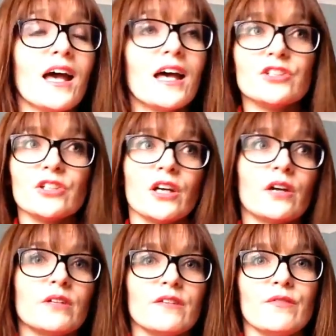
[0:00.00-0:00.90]
as you know,
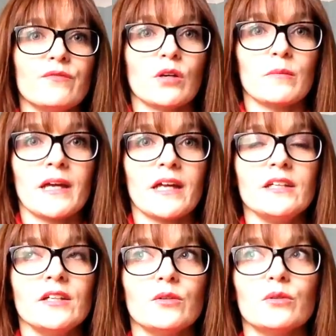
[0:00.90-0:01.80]
if you follow me
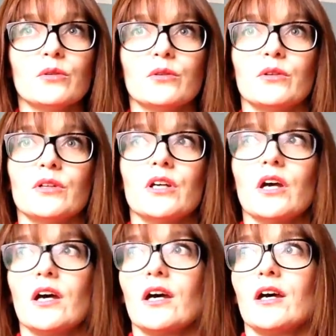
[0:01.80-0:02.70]
or
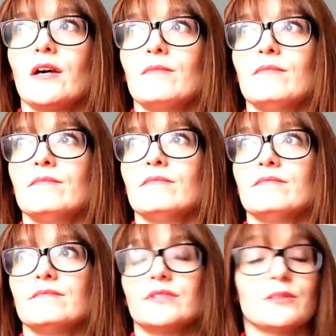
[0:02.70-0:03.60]
um,
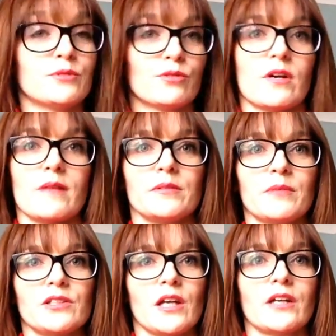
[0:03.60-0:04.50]
subscribe to
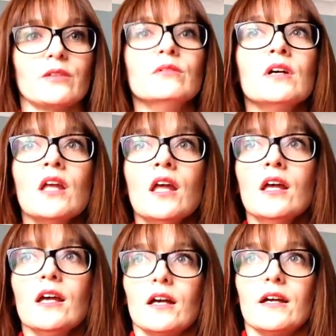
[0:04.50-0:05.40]
my channel,
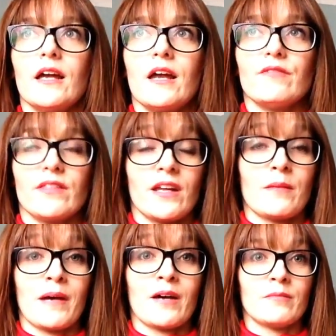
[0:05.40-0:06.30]
everything
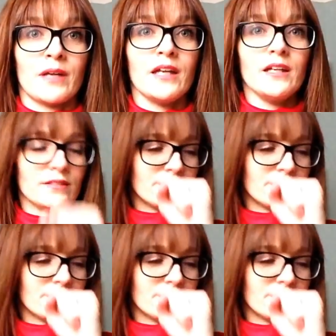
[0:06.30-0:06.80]
about me,